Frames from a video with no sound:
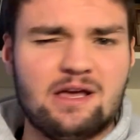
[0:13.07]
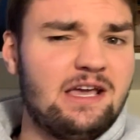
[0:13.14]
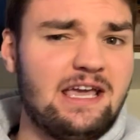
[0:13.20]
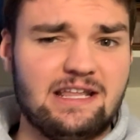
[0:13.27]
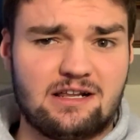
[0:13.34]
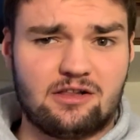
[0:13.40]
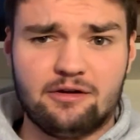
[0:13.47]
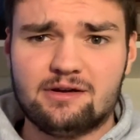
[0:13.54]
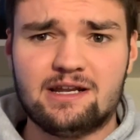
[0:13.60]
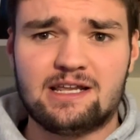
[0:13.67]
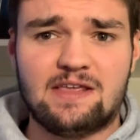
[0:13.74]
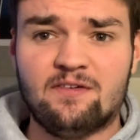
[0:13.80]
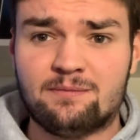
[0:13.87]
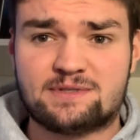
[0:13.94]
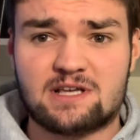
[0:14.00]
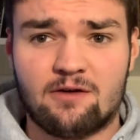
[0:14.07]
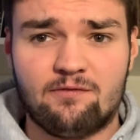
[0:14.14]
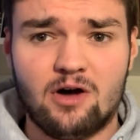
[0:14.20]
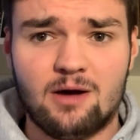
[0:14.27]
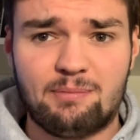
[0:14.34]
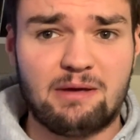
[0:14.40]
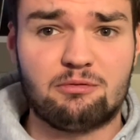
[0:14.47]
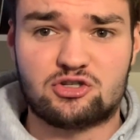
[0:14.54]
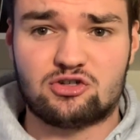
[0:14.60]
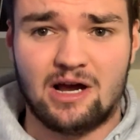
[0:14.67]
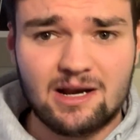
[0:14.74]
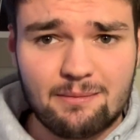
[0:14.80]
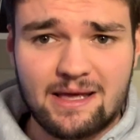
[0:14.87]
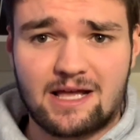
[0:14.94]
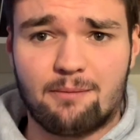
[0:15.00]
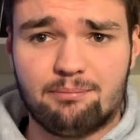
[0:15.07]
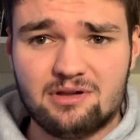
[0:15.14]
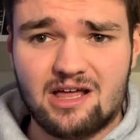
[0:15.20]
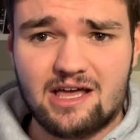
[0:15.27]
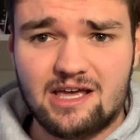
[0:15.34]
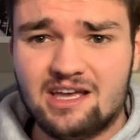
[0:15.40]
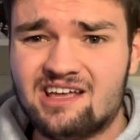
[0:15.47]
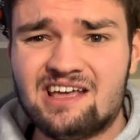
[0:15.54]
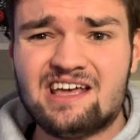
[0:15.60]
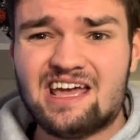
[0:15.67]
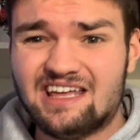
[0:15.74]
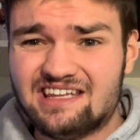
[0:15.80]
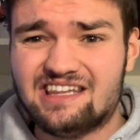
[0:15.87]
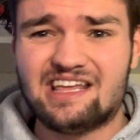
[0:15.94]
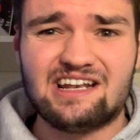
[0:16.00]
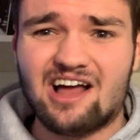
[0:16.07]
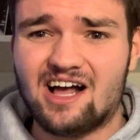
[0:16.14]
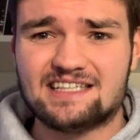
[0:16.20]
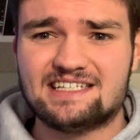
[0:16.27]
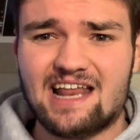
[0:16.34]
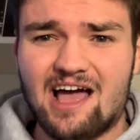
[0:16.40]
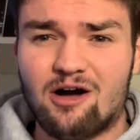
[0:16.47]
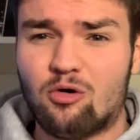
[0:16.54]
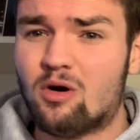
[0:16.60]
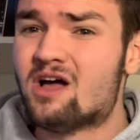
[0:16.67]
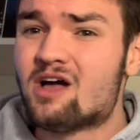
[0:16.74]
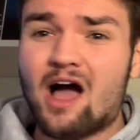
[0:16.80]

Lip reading: He clearly didn't give himself up. He was trying to make a play, and then they knocked it out.